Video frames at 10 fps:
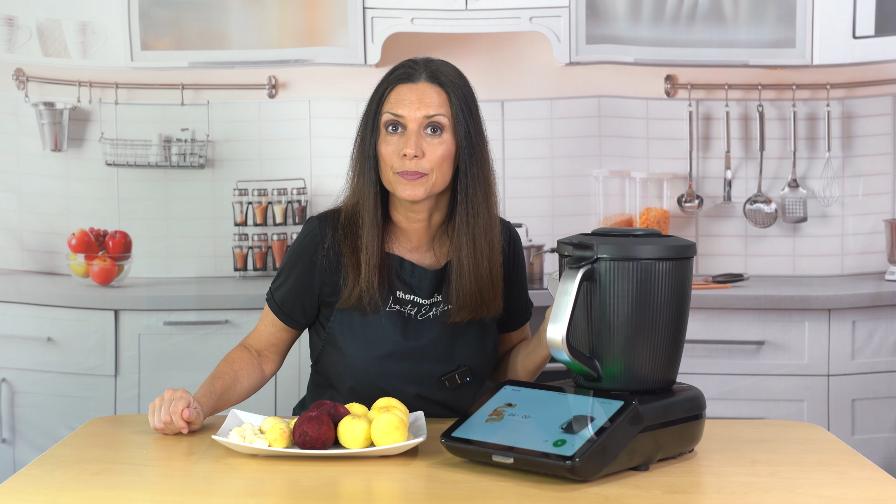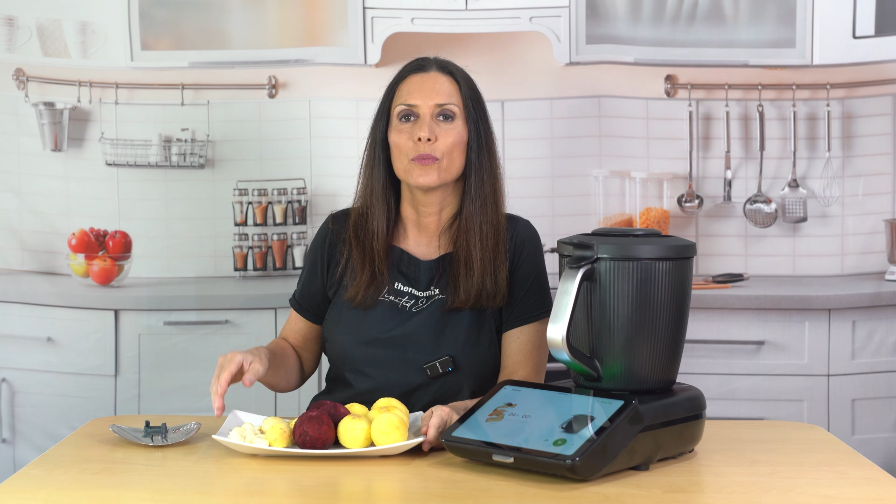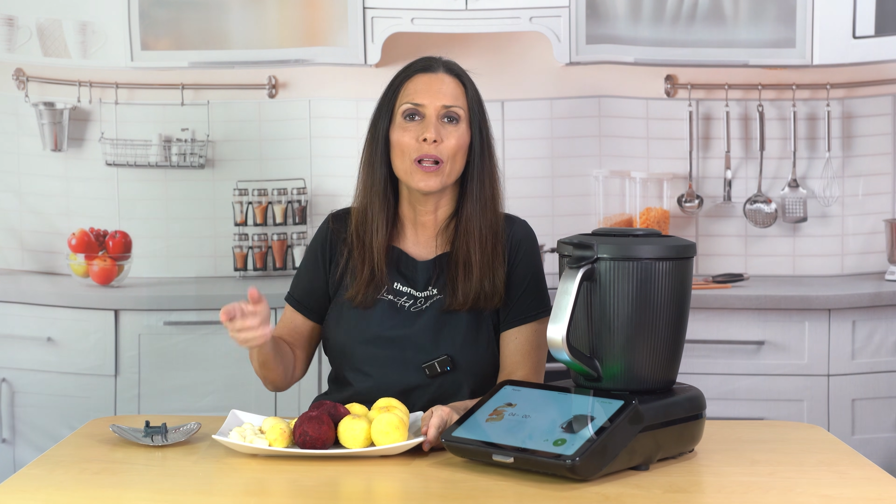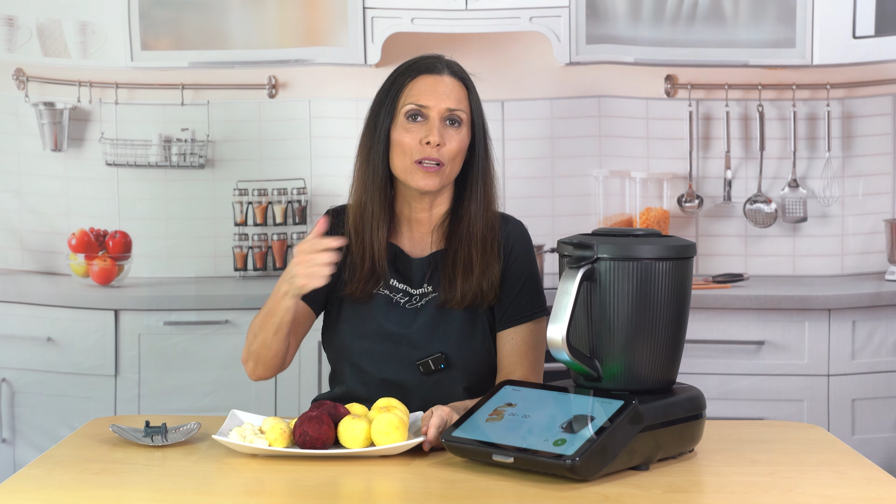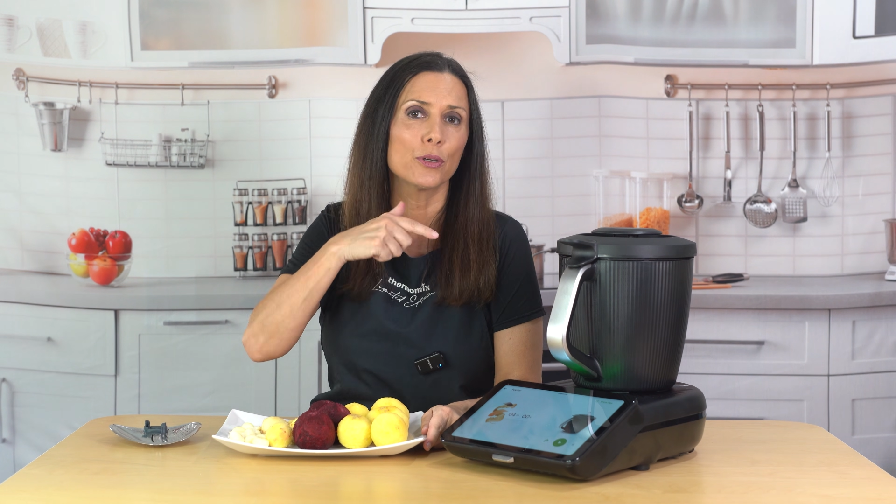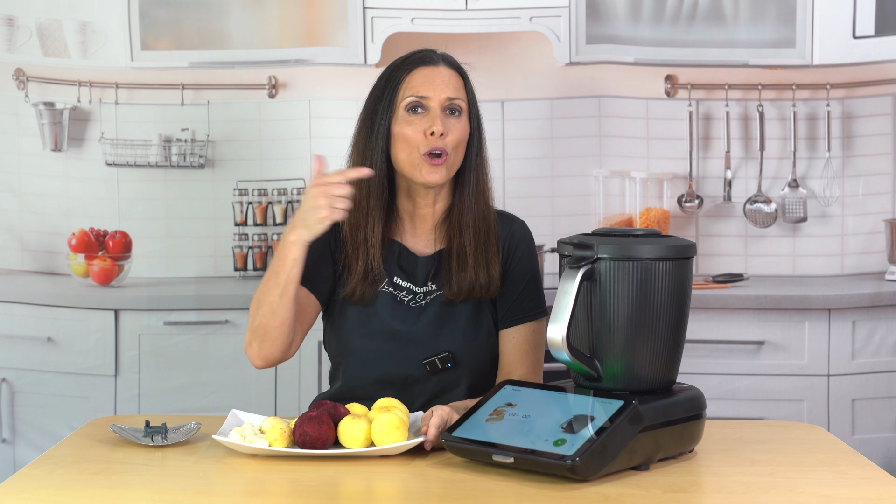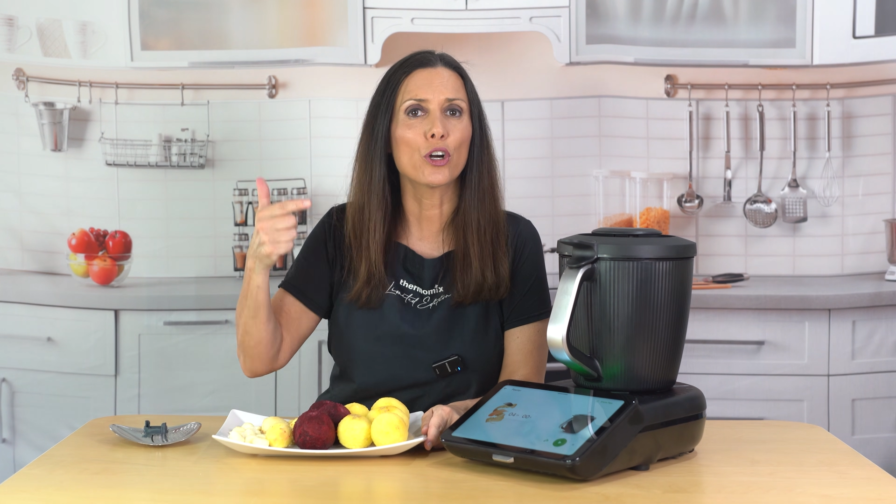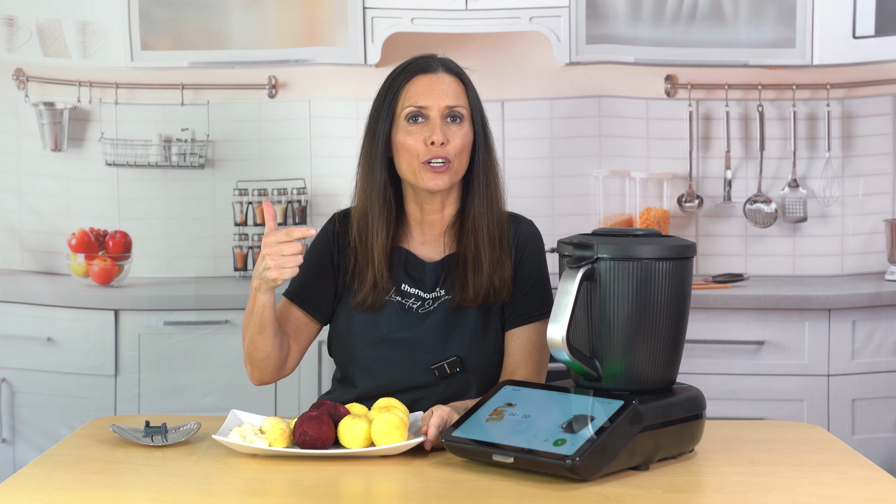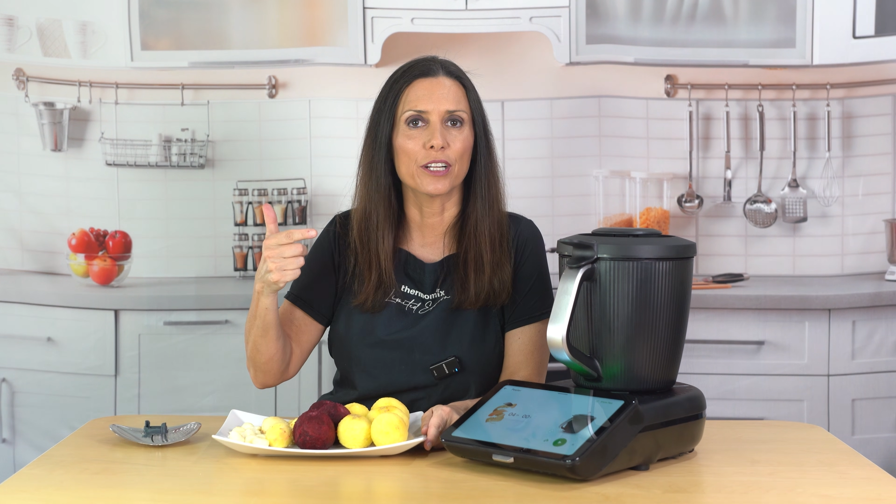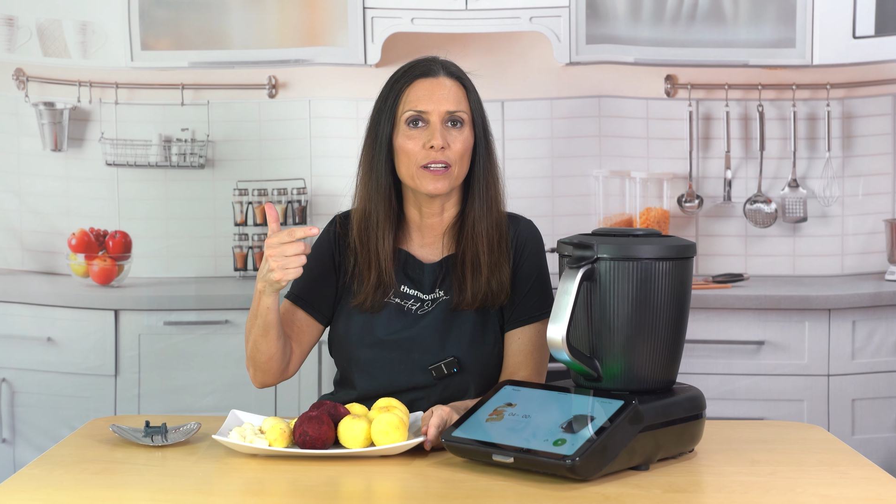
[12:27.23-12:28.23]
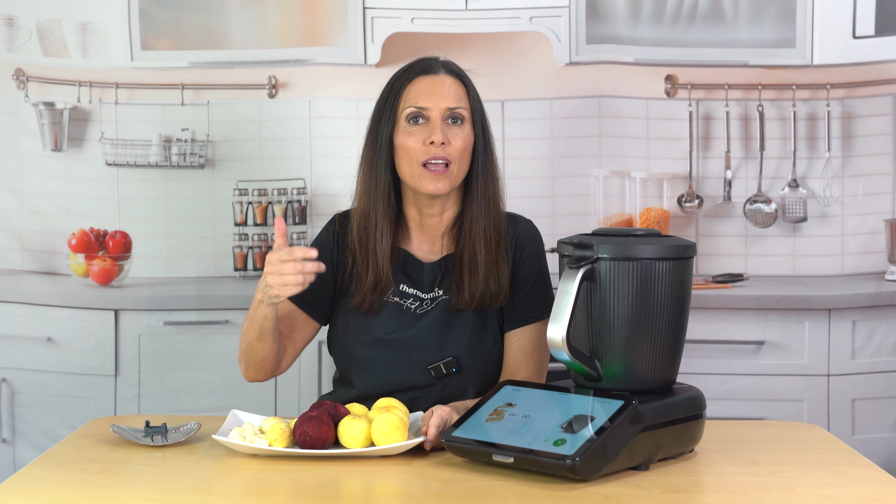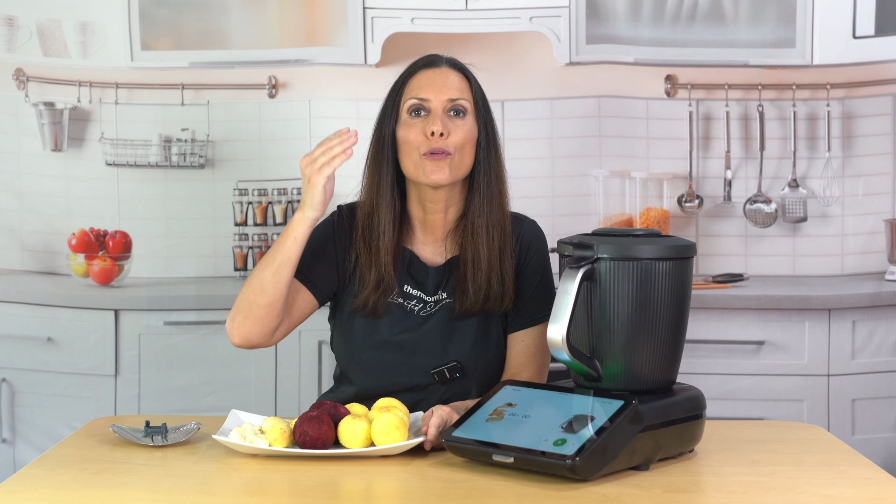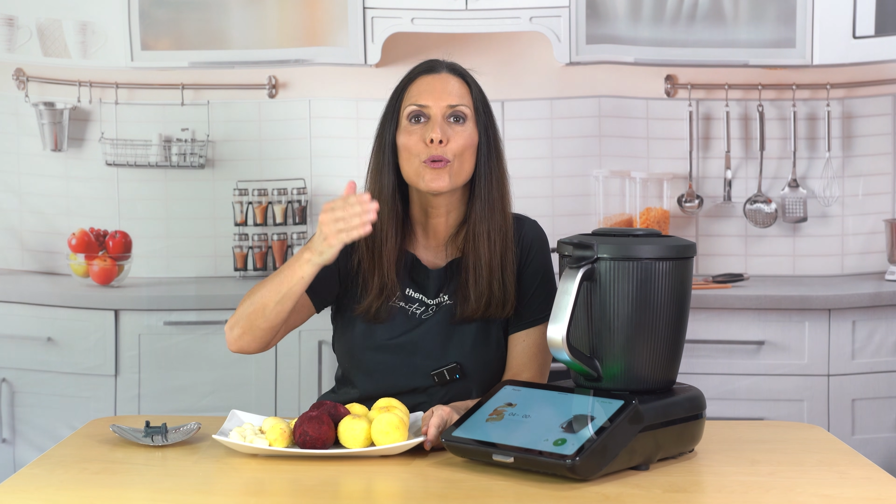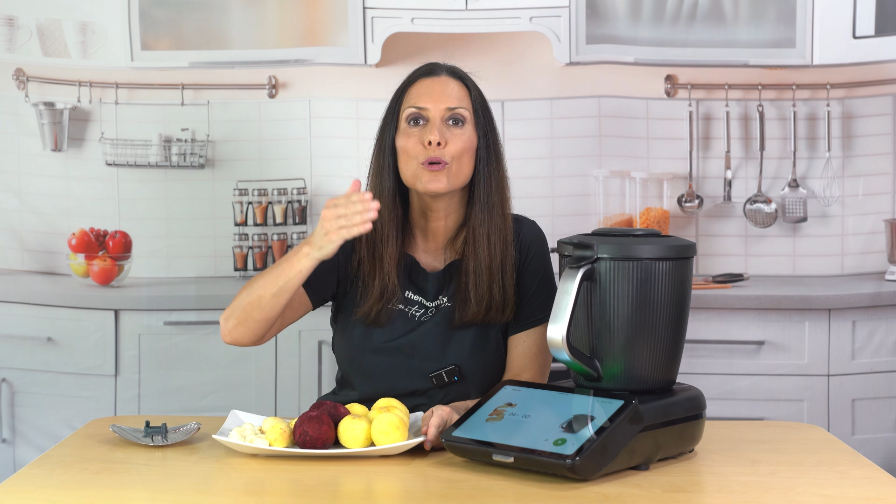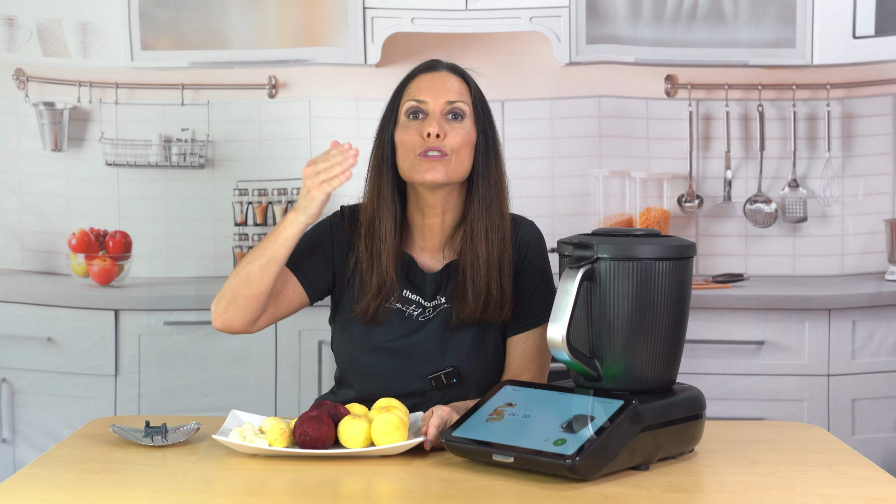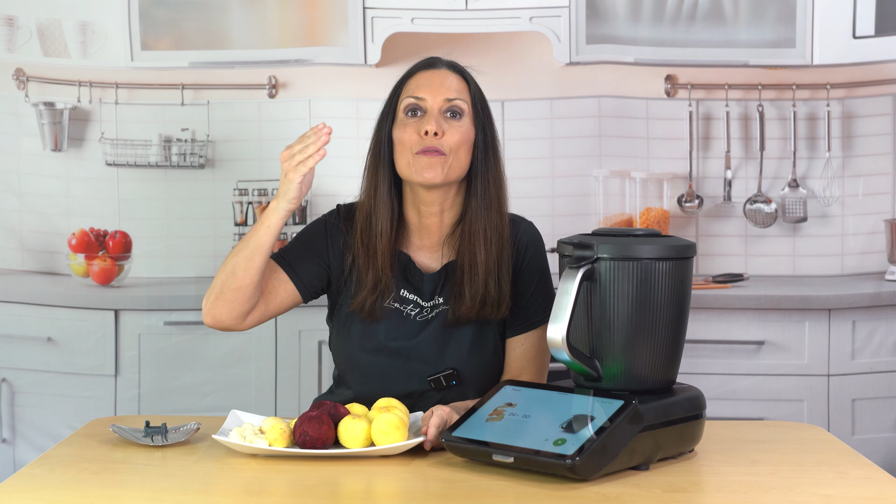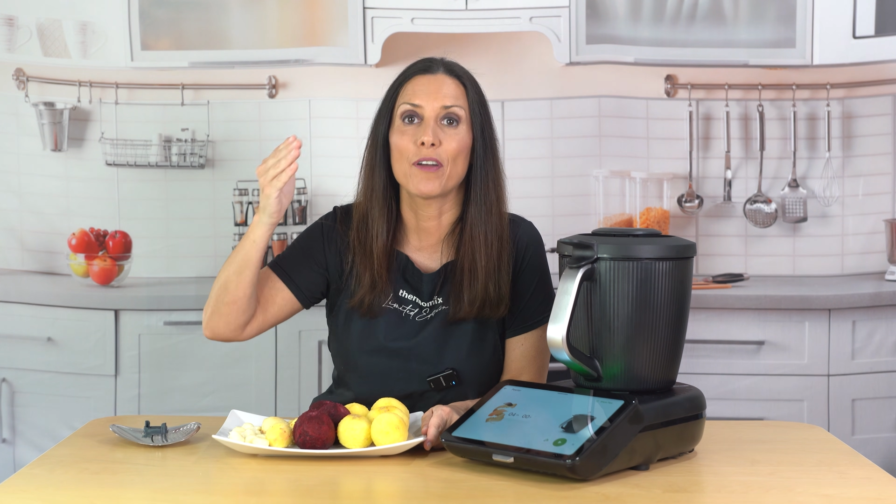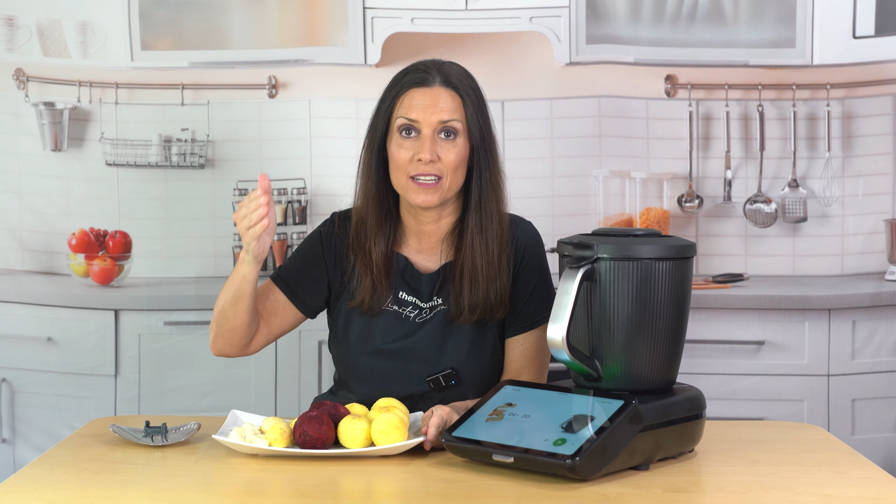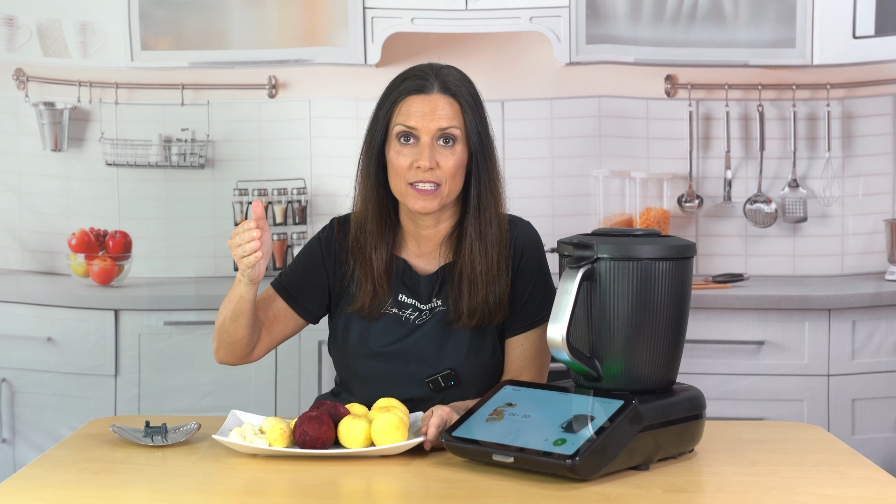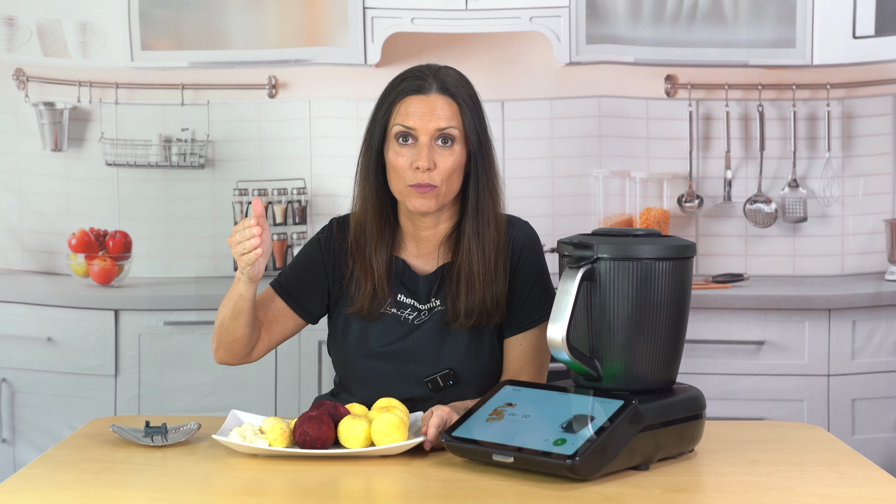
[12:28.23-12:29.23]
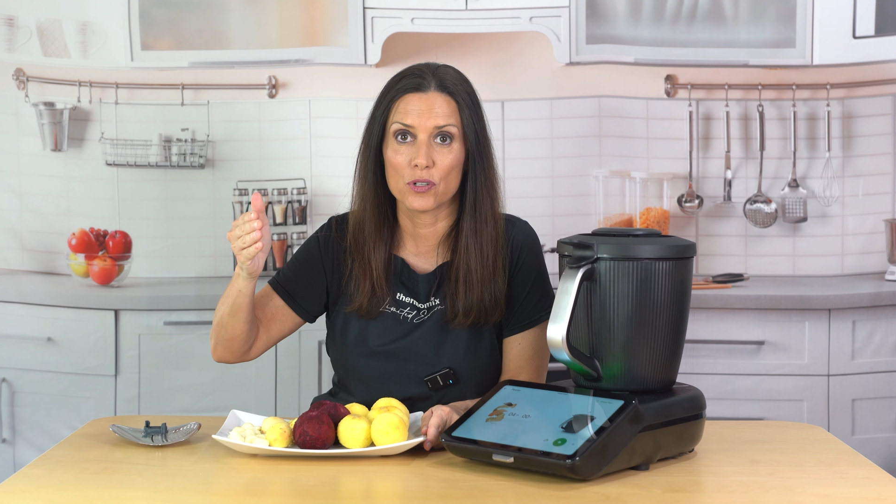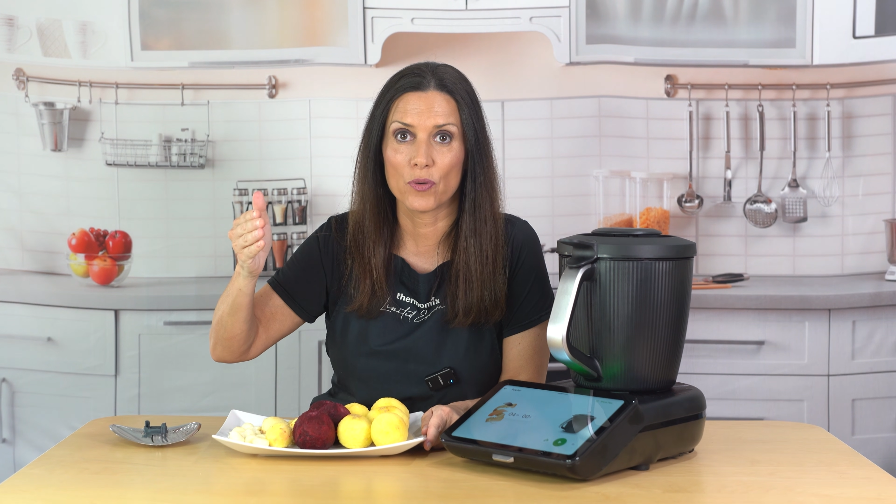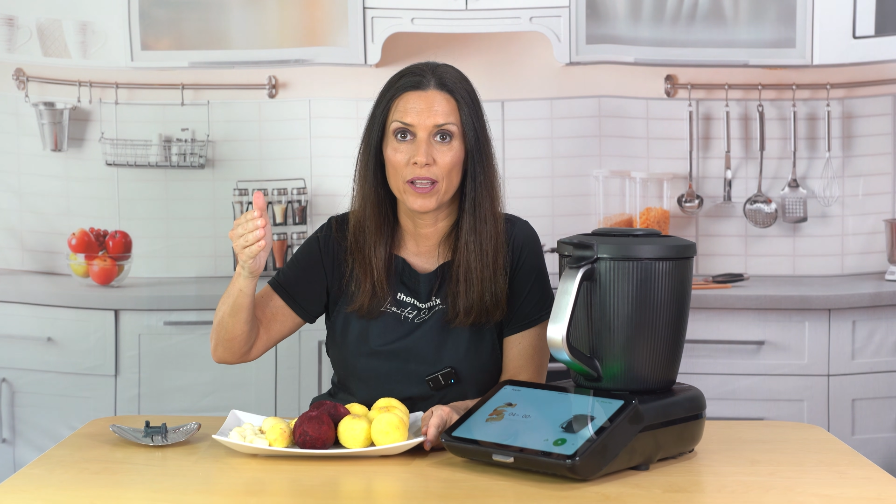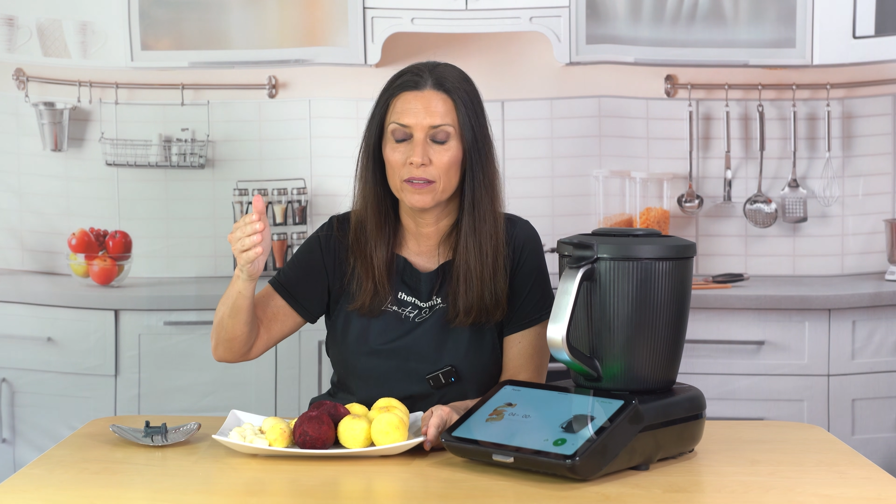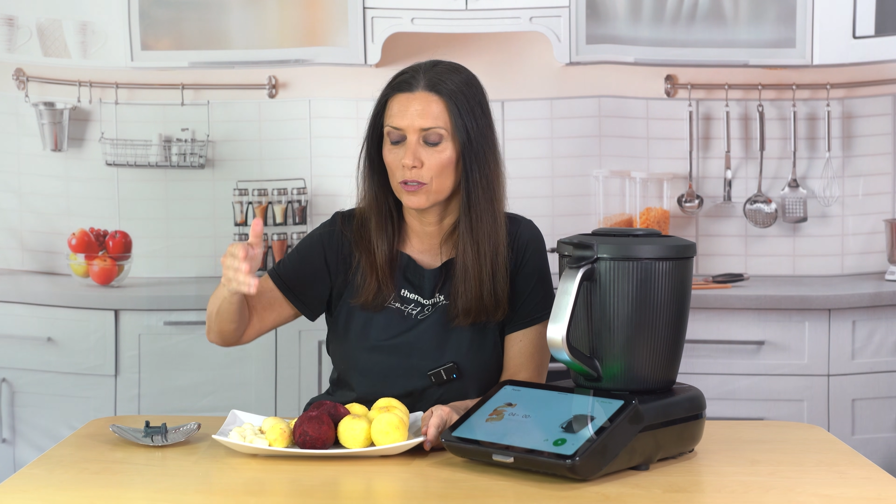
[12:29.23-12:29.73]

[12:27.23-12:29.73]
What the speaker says: Well, you heard it, root vegetables, right?